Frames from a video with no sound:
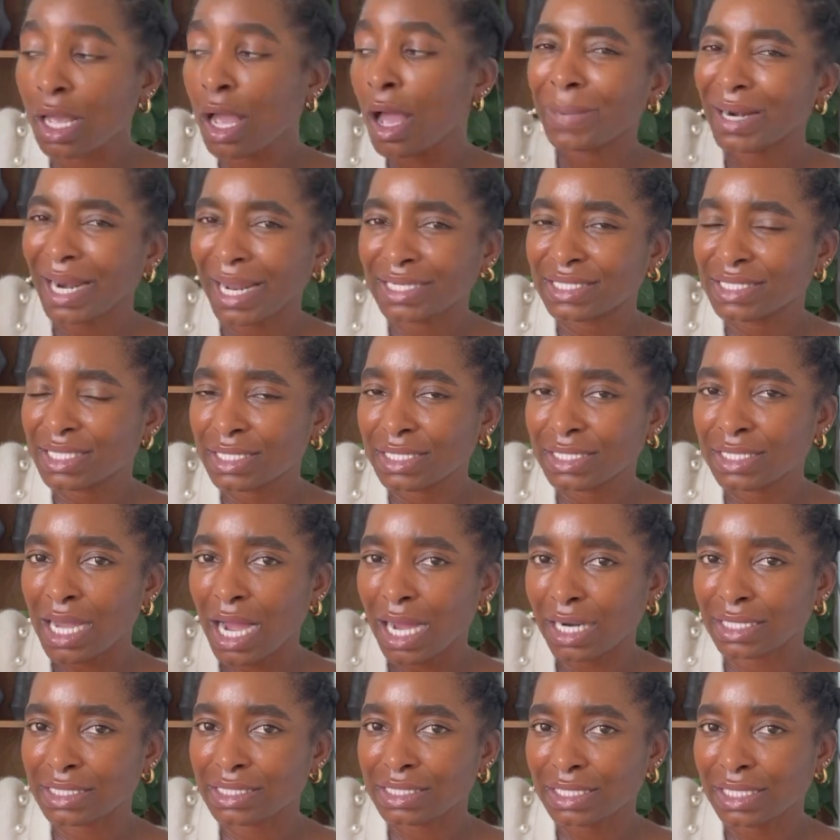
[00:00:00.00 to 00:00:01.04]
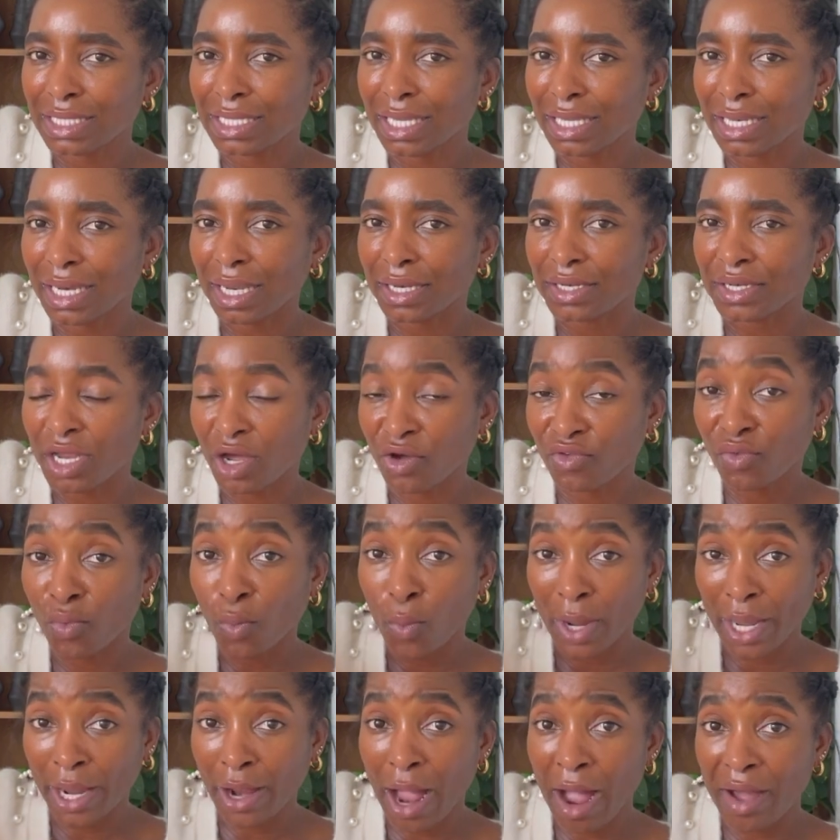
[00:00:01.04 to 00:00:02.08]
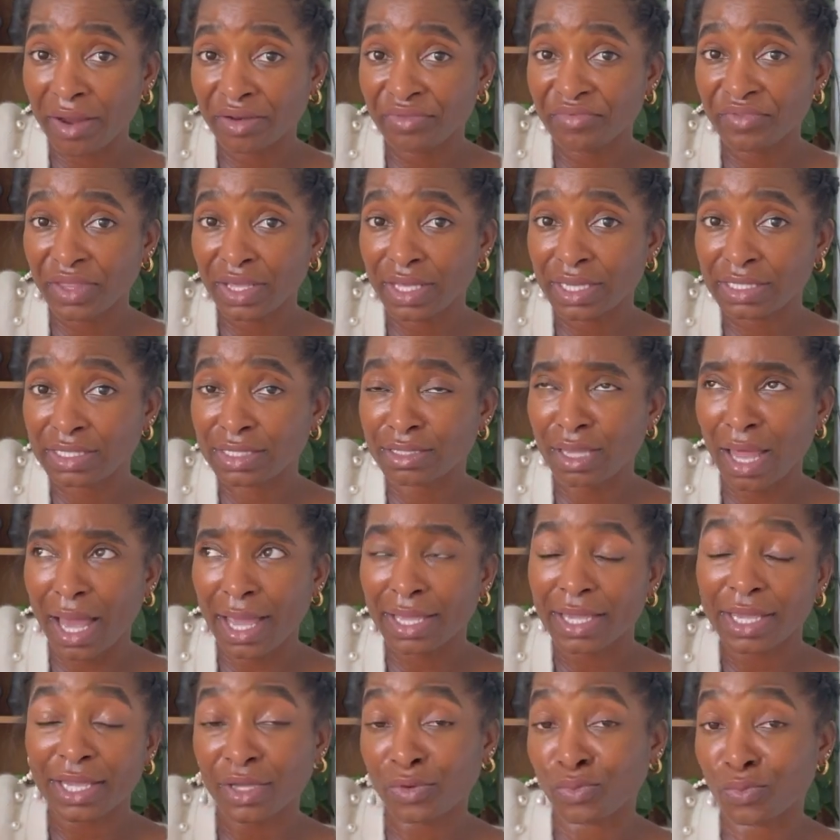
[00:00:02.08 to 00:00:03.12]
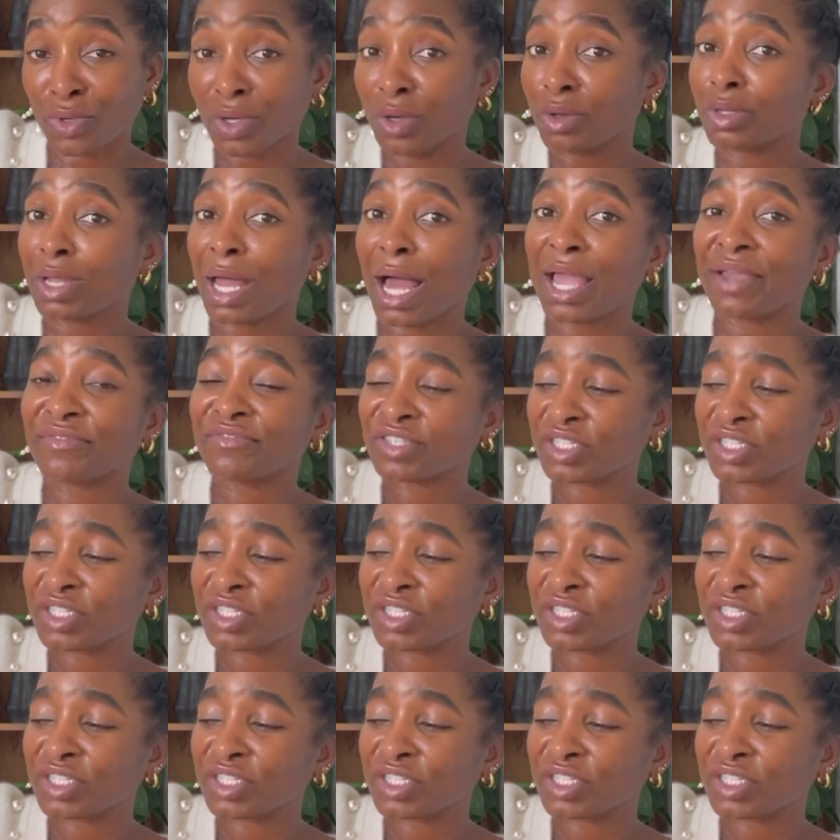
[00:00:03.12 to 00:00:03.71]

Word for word: but I didn't honestly get enough wear out of this like in real life.